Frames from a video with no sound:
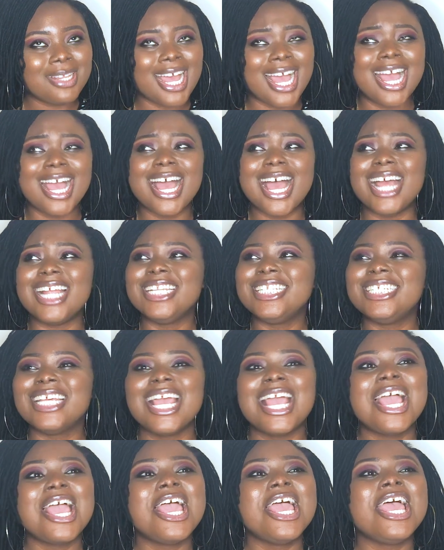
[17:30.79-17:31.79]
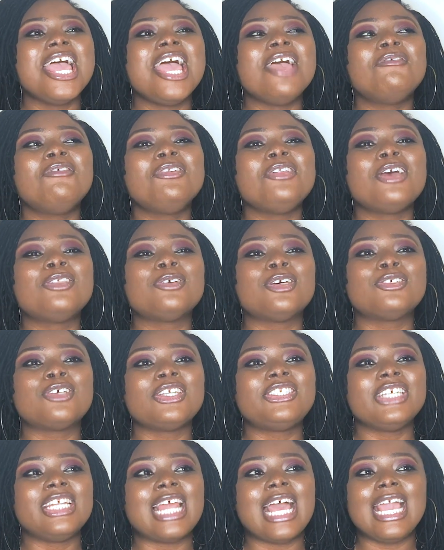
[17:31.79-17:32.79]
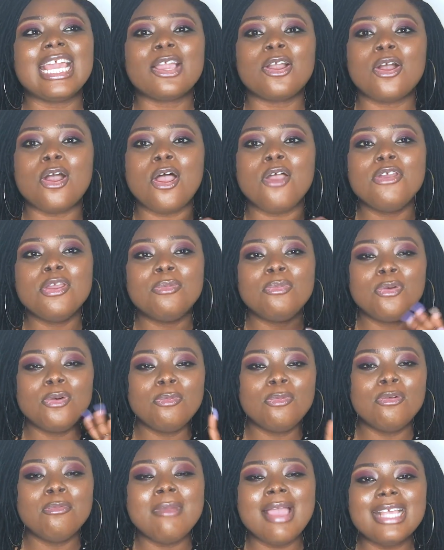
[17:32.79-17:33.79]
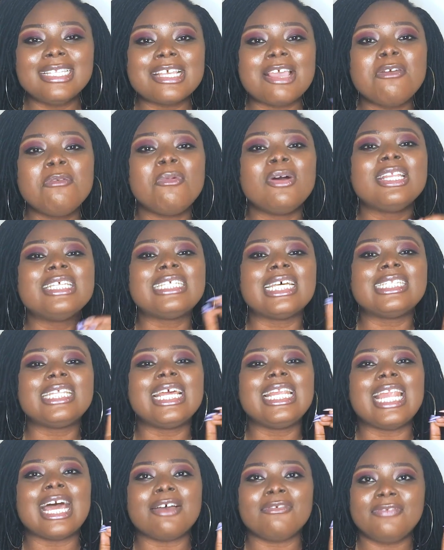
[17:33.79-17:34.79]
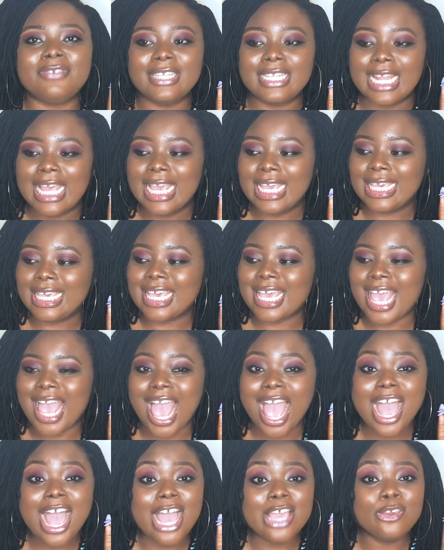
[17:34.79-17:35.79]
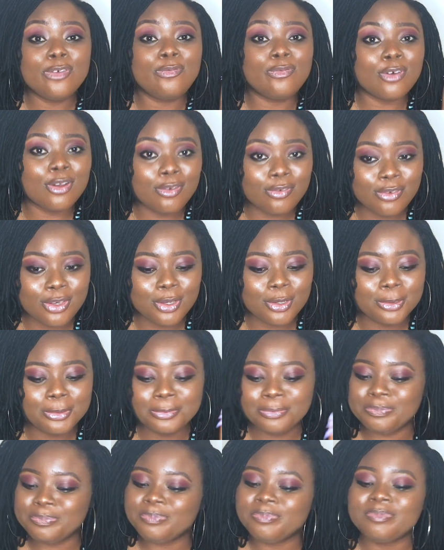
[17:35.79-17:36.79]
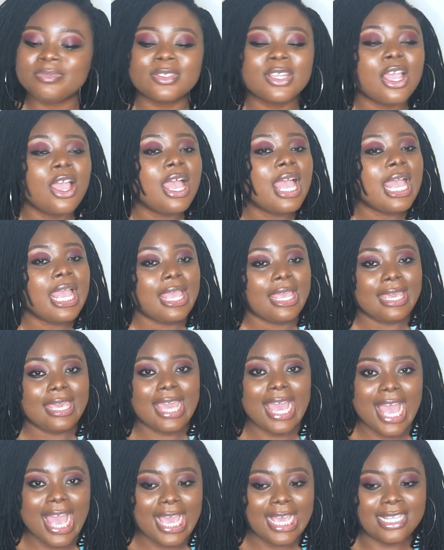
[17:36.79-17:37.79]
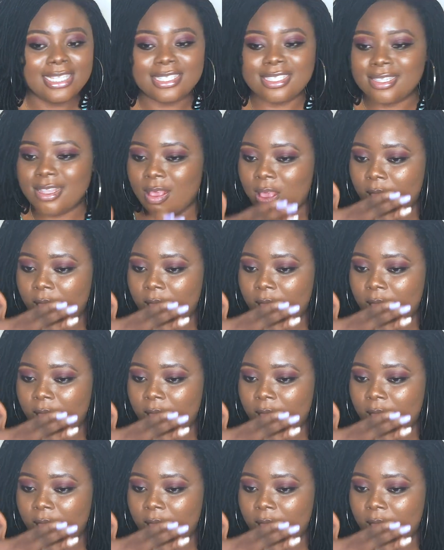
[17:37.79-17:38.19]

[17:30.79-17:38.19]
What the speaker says: And even though it was such a like horrible moment, everybody started laughing like, are you for real? Guys,